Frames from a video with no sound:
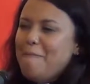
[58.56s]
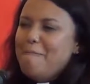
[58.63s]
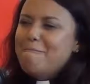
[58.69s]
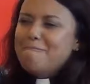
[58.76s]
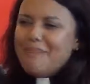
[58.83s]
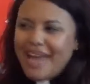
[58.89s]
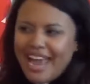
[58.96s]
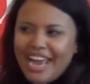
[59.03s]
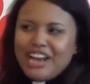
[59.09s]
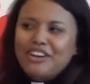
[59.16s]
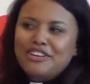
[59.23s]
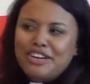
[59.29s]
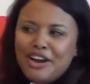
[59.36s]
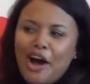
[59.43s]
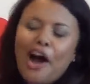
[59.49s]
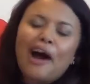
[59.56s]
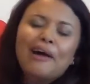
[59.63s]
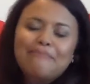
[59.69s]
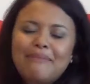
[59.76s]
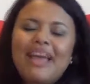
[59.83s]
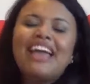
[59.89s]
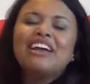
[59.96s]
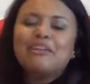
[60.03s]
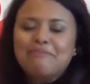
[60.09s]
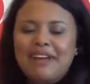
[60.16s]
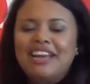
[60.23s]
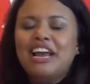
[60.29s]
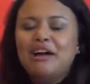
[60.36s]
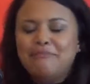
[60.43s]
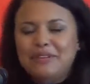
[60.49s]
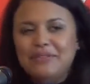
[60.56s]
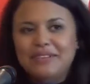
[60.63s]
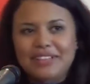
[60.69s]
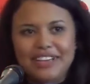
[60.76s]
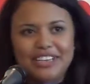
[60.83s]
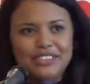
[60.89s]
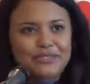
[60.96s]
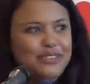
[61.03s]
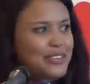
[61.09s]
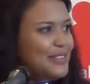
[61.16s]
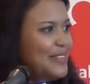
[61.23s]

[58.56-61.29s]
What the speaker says: may or may not be with us for